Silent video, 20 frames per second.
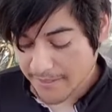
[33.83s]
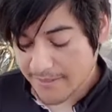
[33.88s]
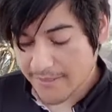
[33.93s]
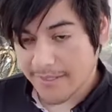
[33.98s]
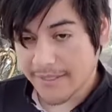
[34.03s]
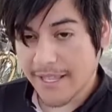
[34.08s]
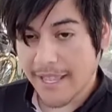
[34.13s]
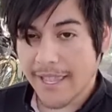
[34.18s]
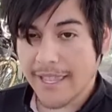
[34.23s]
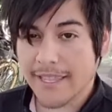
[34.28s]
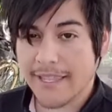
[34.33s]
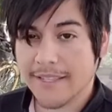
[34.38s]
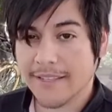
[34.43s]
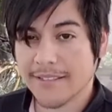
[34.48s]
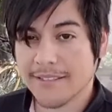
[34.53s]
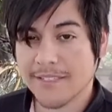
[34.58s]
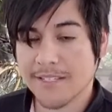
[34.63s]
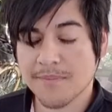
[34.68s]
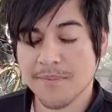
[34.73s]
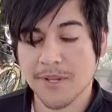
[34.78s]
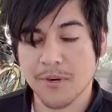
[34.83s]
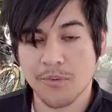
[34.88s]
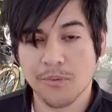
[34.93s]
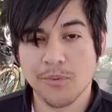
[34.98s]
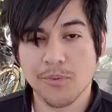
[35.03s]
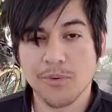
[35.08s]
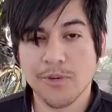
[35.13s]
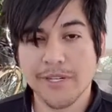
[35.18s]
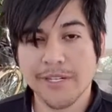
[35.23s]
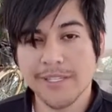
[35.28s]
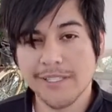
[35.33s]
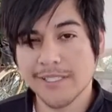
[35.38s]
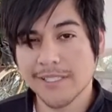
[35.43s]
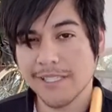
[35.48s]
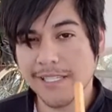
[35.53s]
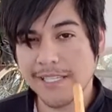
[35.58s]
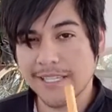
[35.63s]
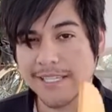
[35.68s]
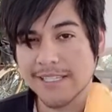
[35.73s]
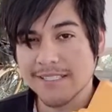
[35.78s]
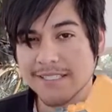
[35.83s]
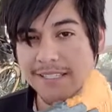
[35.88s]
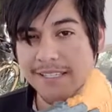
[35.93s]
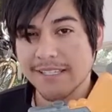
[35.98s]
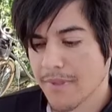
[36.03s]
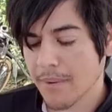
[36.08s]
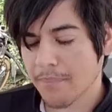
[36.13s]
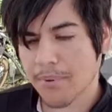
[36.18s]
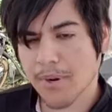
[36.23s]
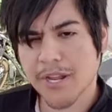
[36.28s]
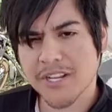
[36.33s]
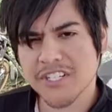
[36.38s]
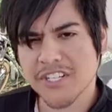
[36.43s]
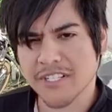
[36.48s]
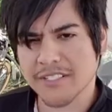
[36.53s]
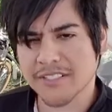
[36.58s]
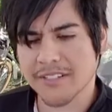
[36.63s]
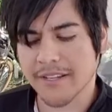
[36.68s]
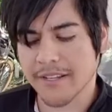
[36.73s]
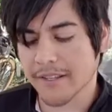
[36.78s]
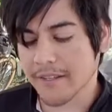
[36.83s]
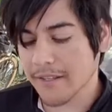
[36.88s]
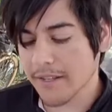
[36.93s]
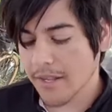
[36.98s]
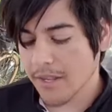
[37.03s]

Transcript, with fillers: today is going to be a really easy project today.